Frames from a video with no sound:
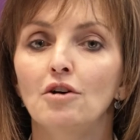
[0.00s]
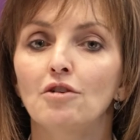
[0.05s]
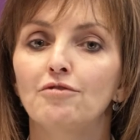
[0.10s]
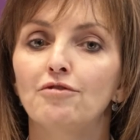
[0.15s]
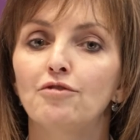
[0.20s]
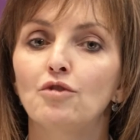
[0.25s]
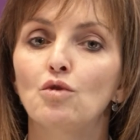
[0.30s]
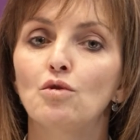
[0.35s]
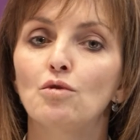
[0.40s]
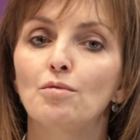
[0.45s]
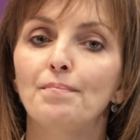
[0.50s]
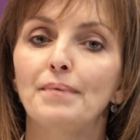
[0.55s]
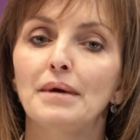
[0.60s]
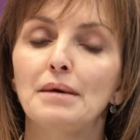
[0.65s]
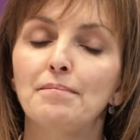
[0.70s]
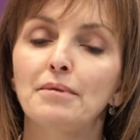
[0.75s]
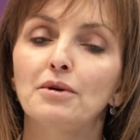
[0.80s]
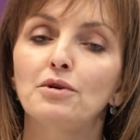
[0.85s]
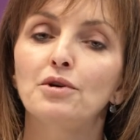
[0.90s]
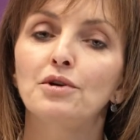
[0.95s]
for
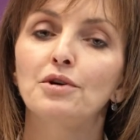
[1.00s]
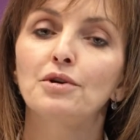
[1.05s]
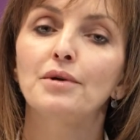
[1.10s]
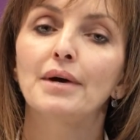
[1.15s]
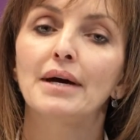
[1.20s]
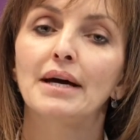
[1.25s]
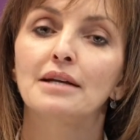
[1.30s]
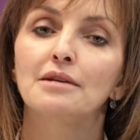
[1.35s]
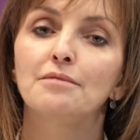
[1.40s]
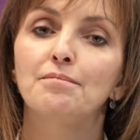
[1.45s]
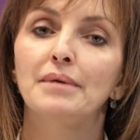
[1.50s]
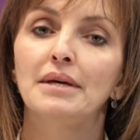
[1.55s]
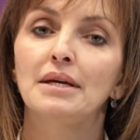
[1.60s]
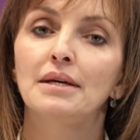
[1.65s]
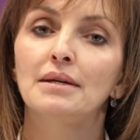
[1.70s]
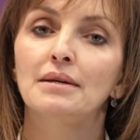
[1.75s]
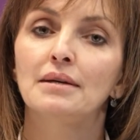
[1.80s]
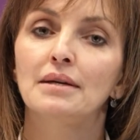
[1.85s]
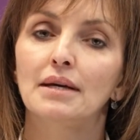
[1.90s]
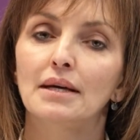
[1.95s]
people who had
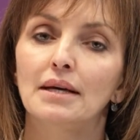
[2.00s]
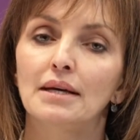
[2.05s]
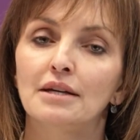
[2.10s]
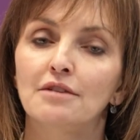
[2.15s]
been